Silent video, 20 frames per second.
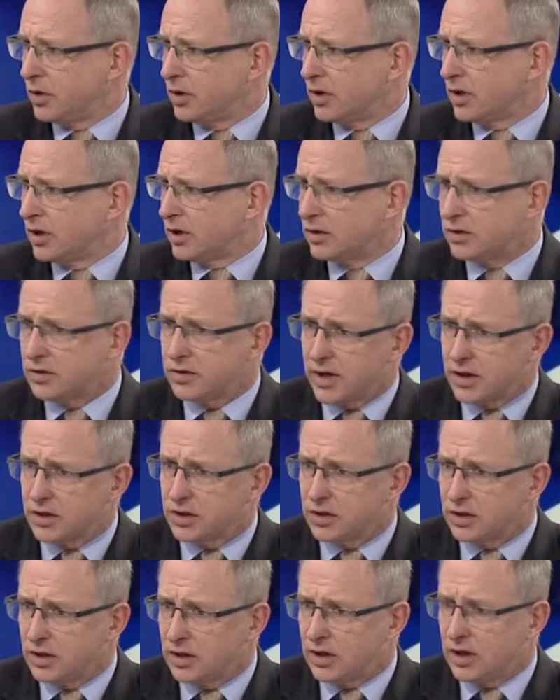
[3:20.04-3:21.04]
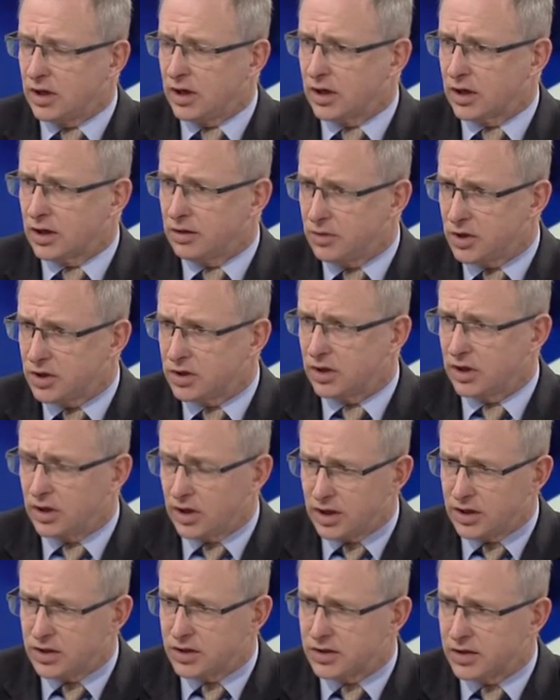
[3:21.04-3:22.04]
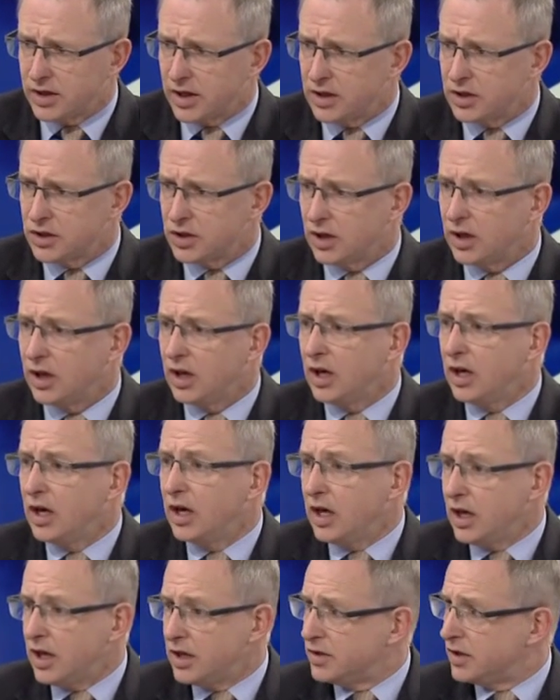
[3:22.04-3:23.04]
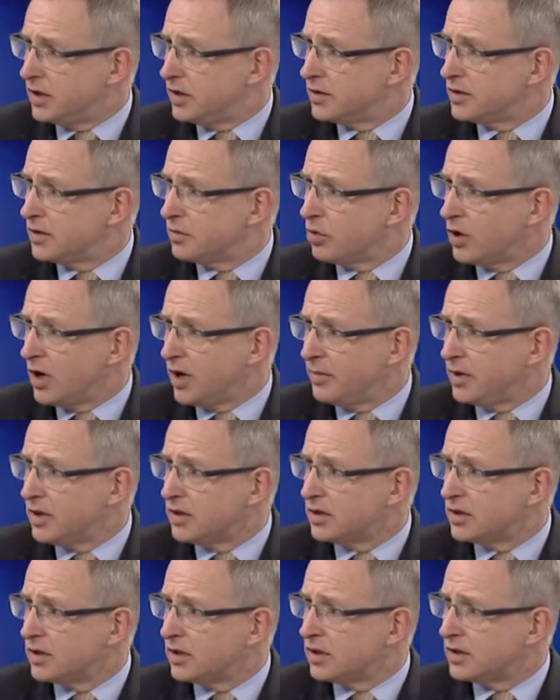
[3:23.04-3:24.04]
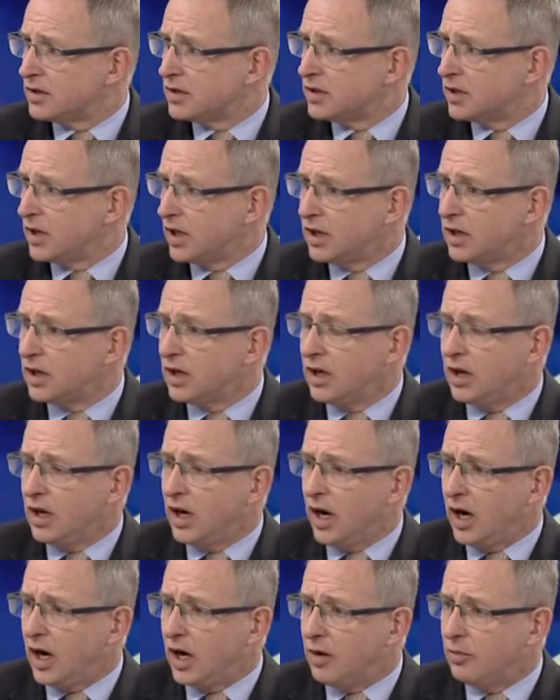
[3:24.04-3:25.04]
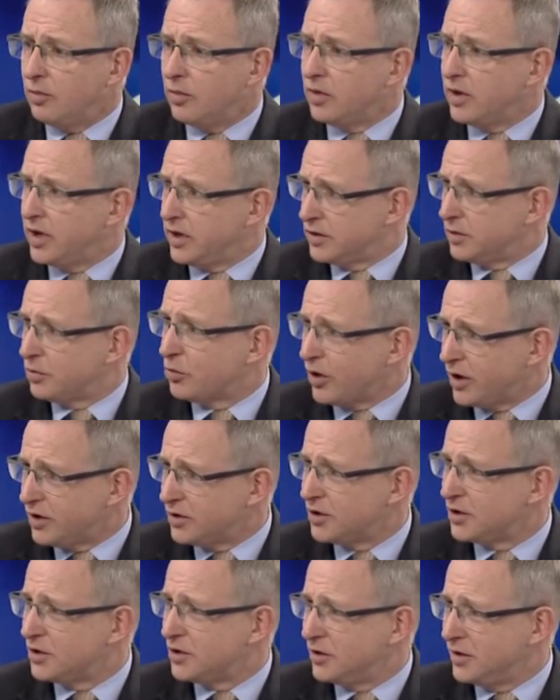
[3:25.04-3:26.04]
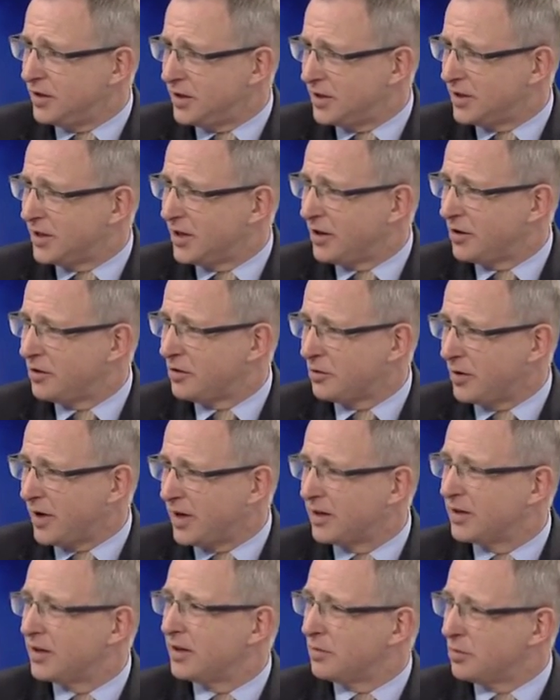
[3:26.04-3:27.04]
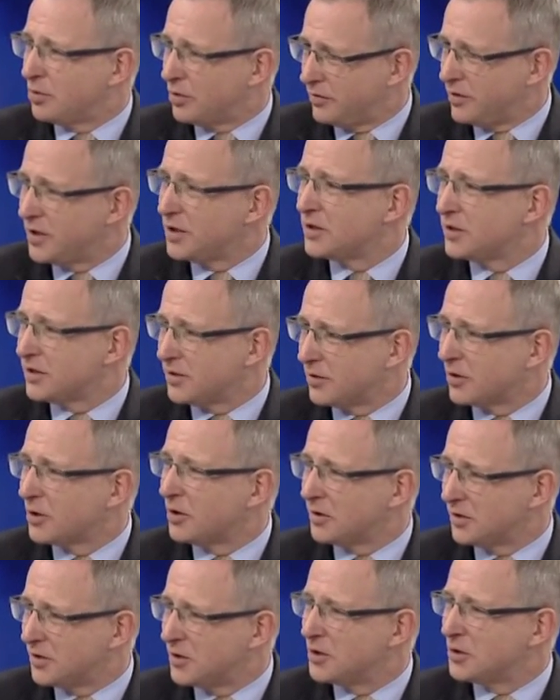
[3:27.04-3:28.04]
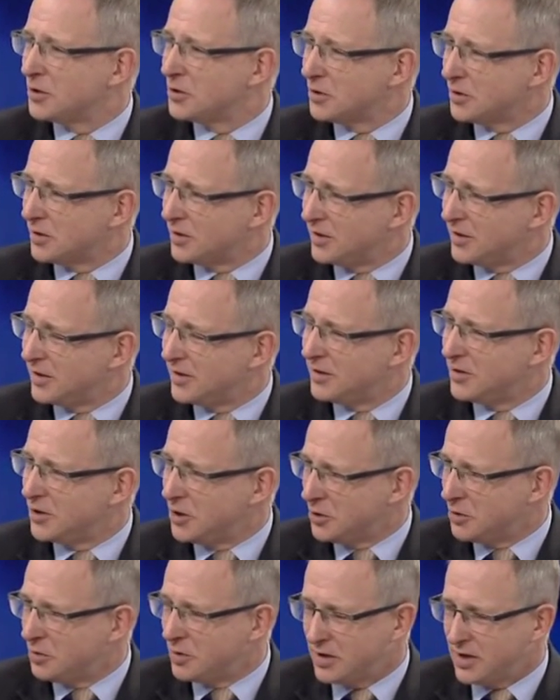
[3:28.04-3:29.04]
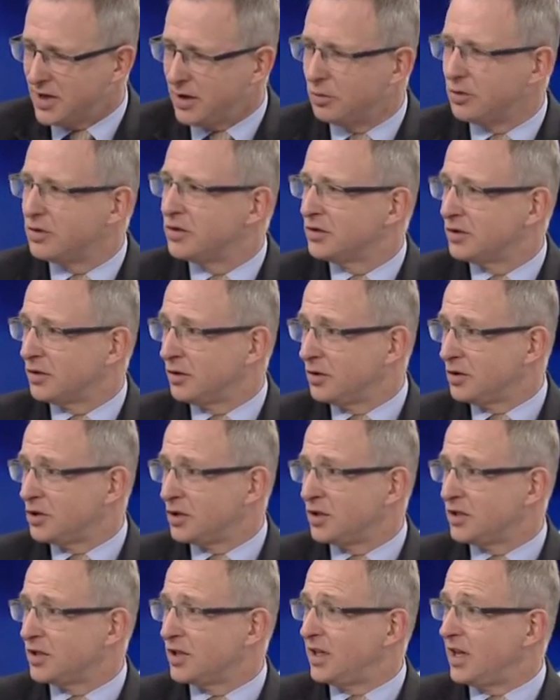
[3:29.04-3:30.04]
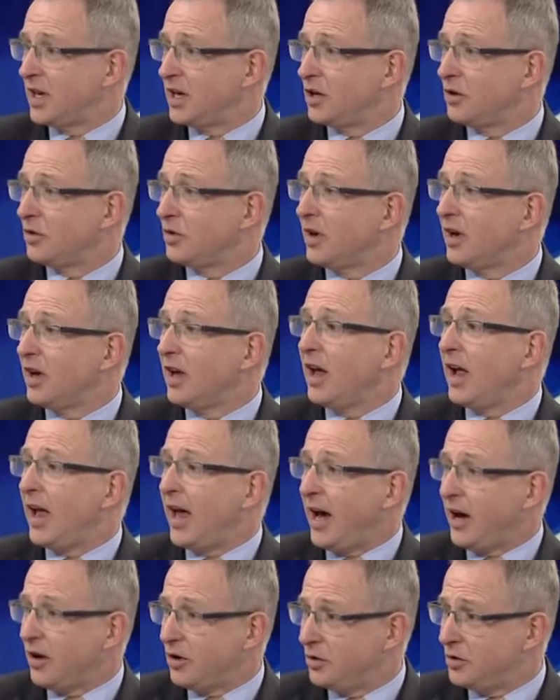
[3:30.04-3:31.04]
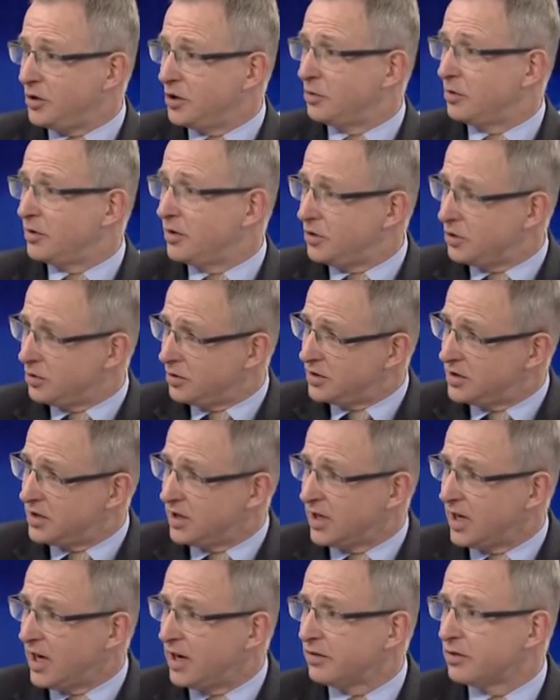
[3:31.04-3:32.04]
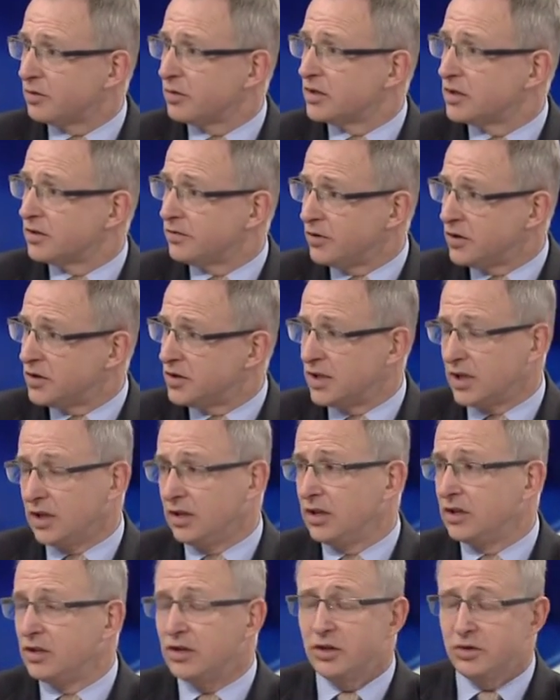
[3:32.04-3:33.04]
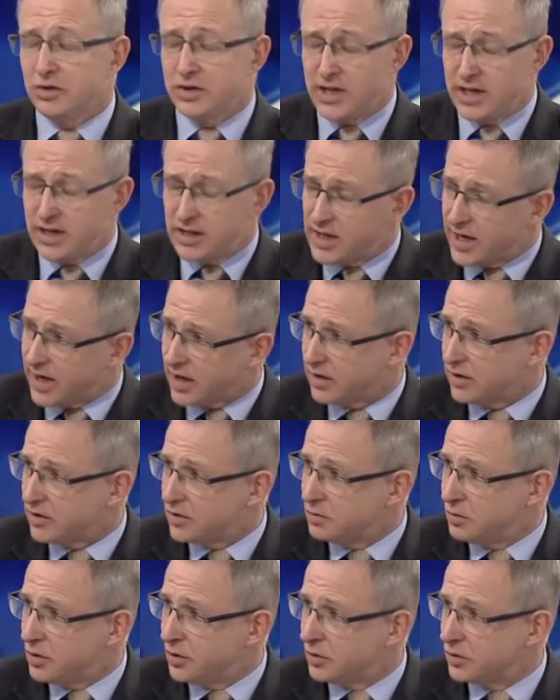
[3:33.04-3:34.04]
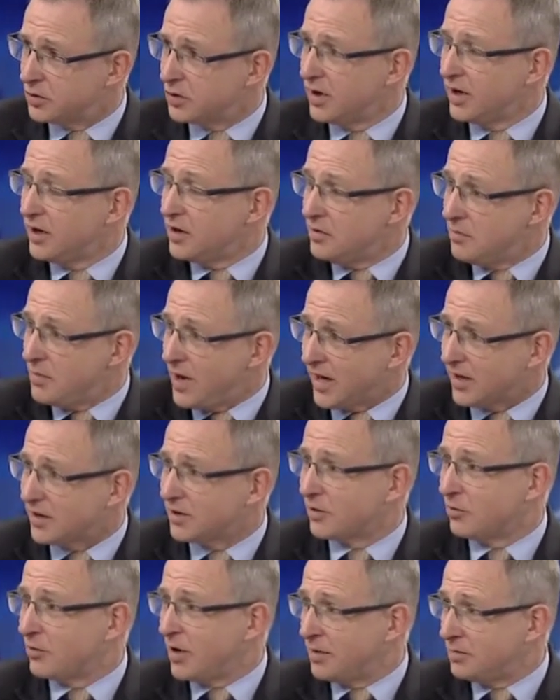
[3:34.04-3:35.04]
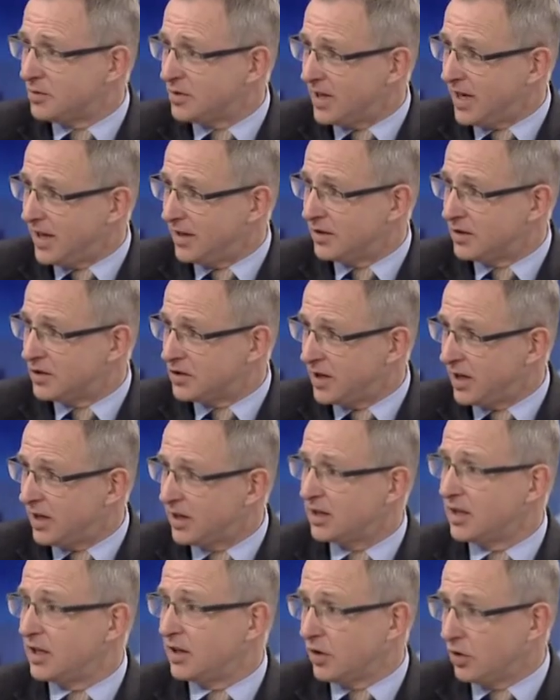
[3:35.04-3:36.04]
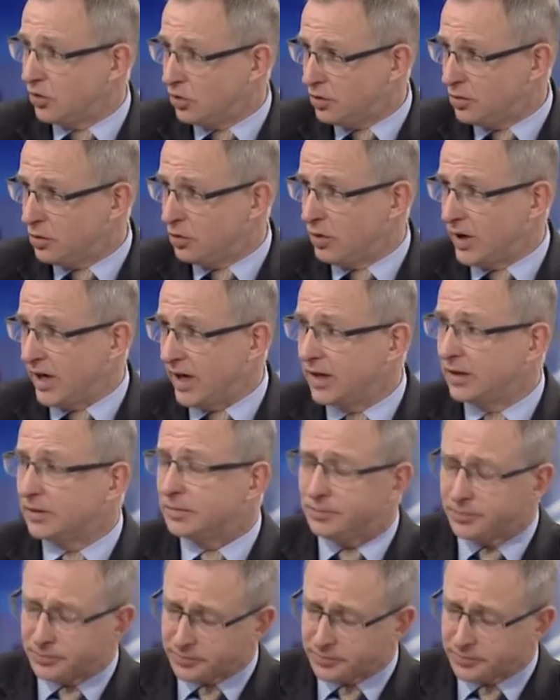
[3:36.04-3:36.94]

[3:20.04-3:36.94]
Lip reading: Building Construction Commission legislation, is that, as the Prime Minister has said, there's a process you need to go through under the provisions of the Constitution that deal with double dissolutions, and then how you deal with the joint sitting afterwards. The first thing you need to do is then take those bills back to the reps and the Senate in the normal way.